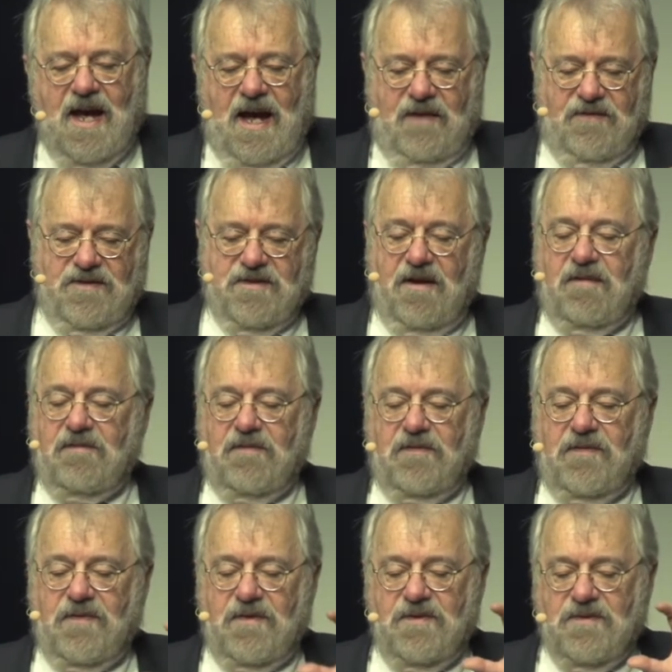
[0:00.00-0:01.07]
A photographer
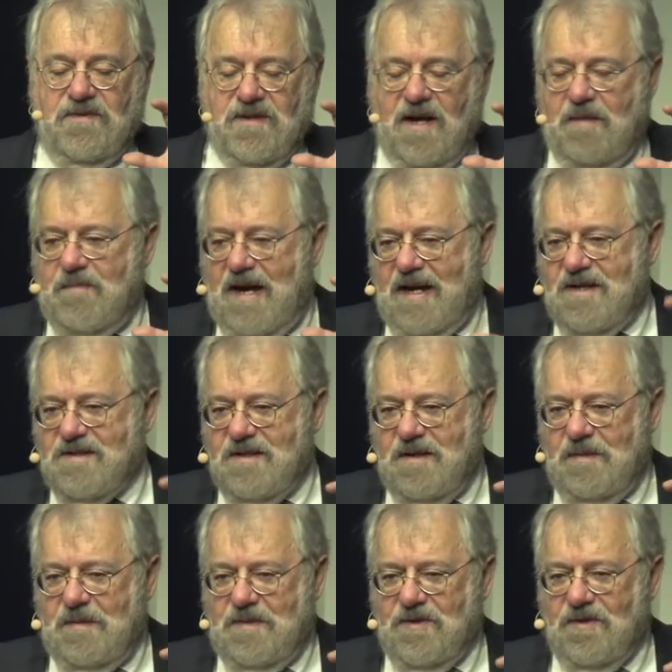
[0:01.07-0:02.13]
from Time magazine
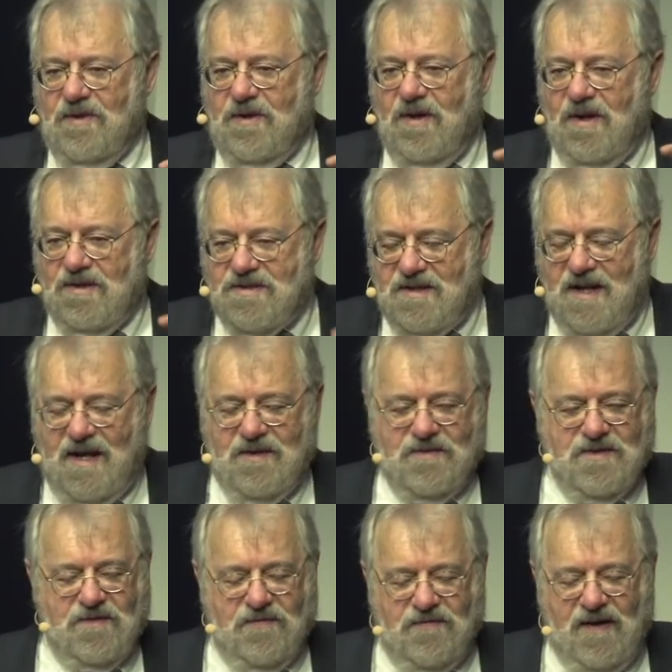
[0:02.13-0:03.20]
named Dirk Hallstatt, who
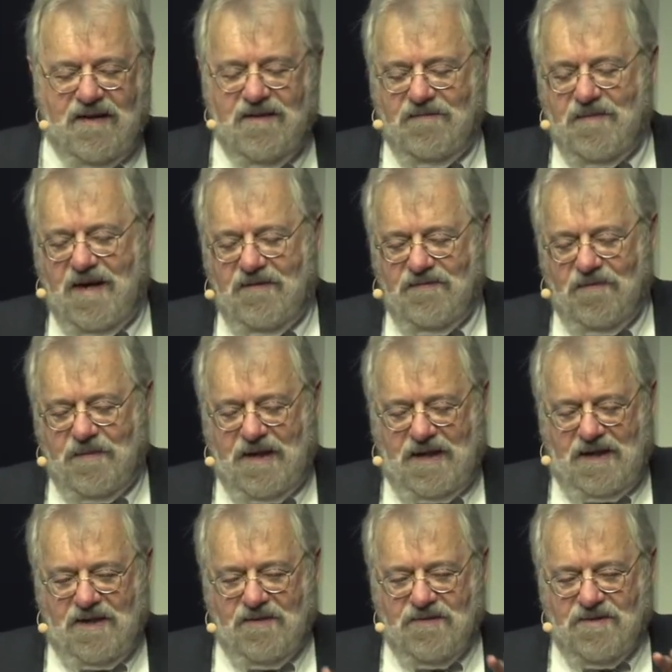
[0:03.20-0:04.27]
was a friend of mine for
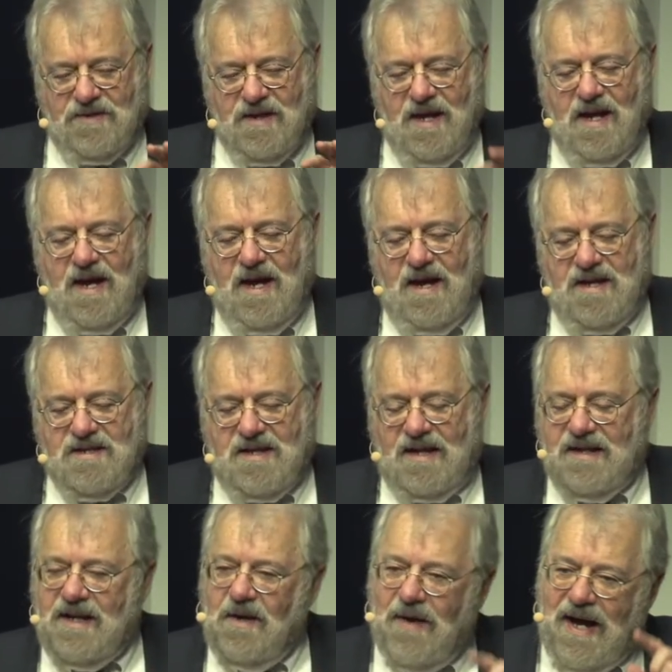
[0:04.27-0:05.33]
many years,
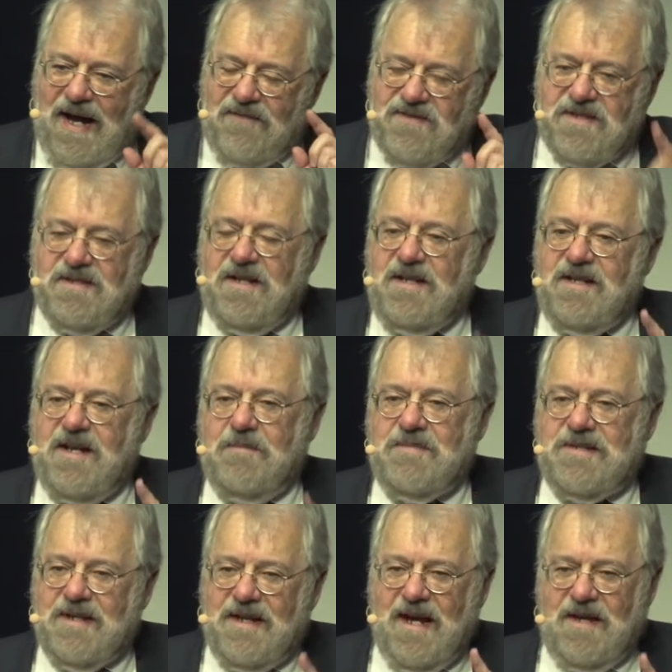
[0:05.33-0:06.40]
said, you know, I've seen them
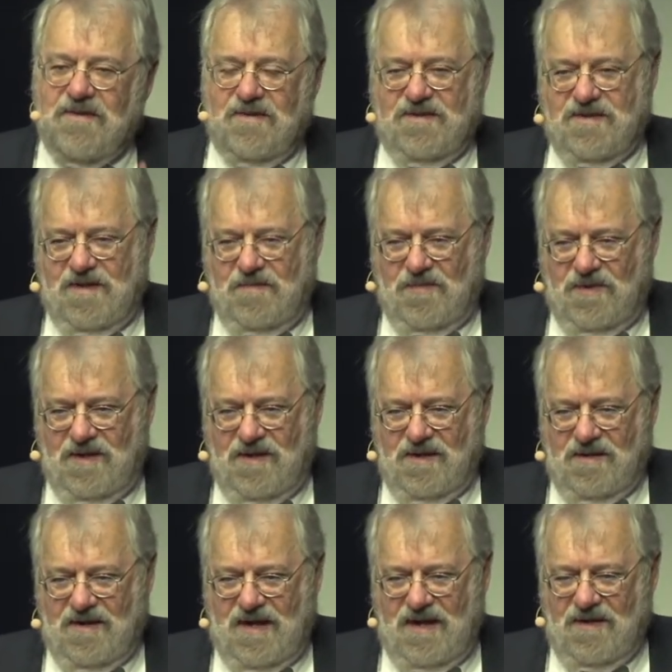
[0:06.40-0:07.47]
together somewhere.
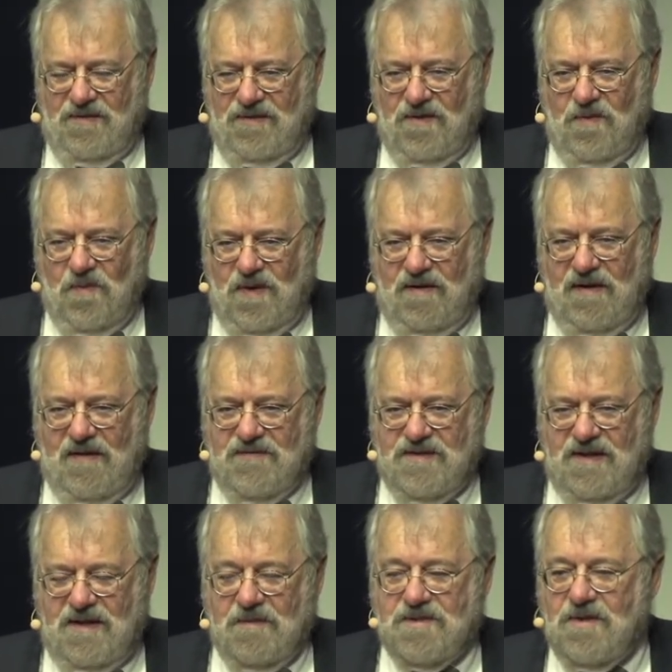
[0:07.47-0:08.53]
I don't know where I've
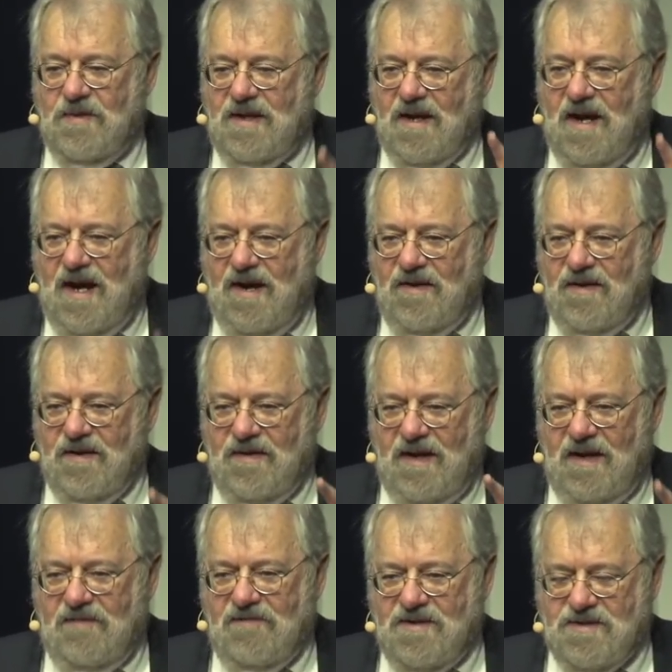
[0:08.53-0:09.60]
seen them. So he hired
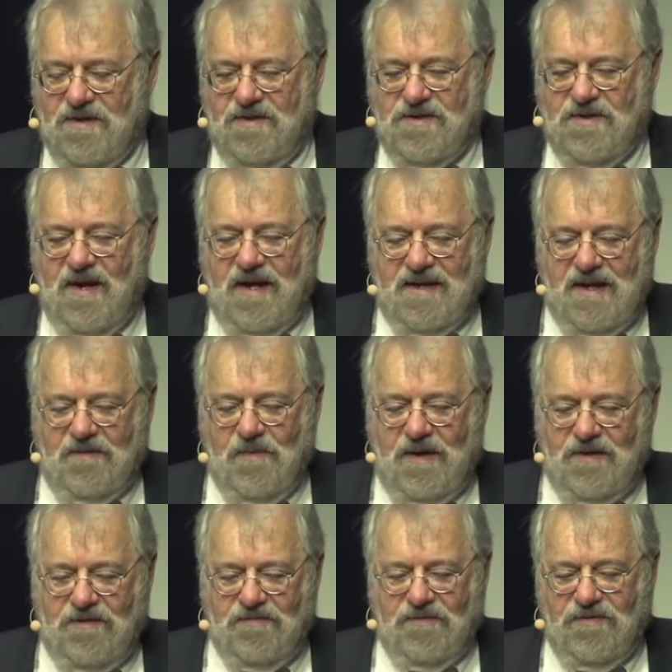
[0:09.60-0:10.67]
a, a researcher, and they
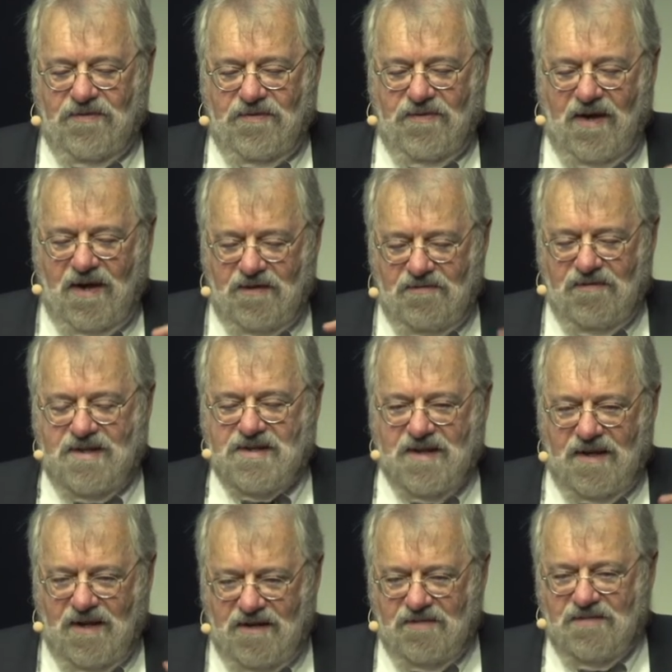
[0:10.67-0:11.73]
went through hundreds
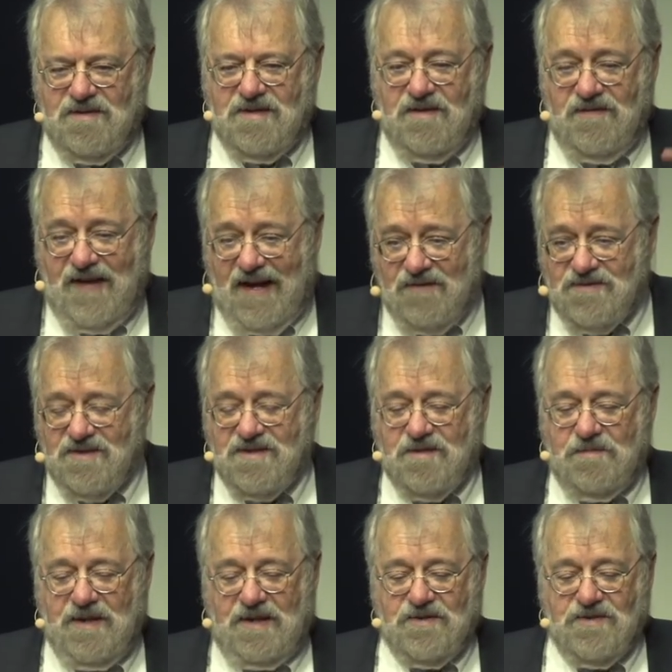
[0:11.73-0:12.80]
and hundreds and thousands
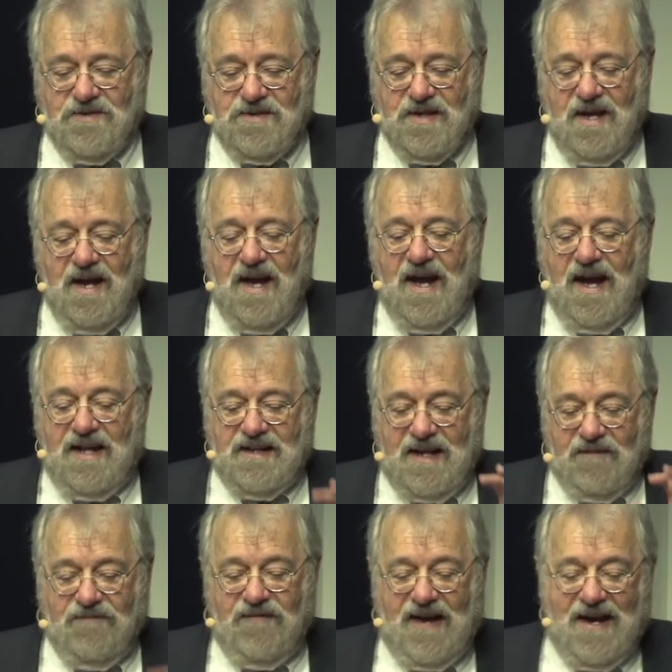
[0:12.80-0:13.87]
of pictures, and
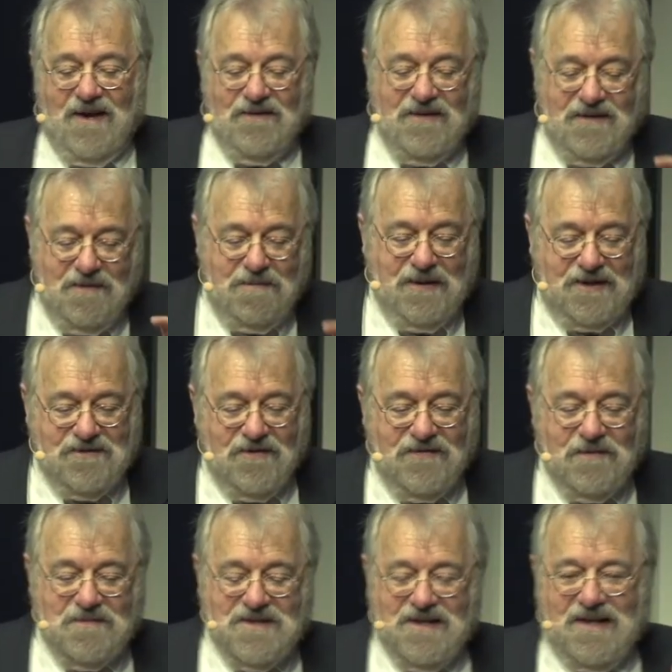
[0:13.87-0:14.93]
they found the picture of
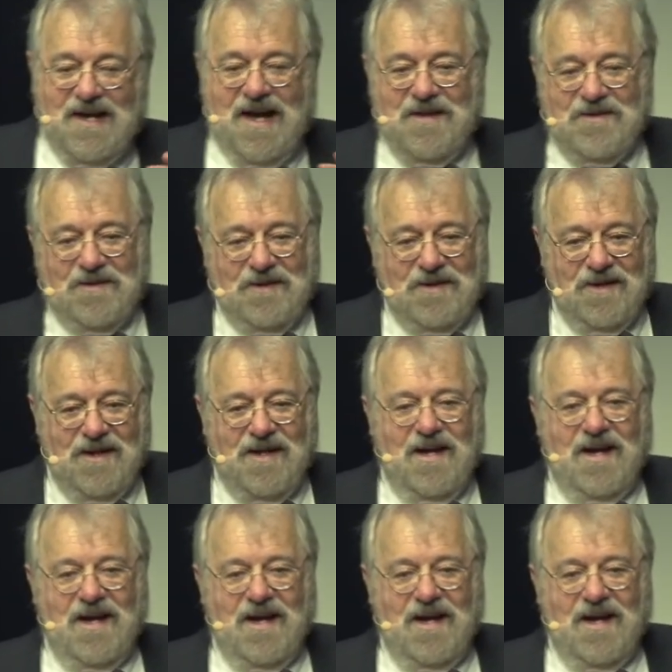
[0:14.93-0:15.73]
them together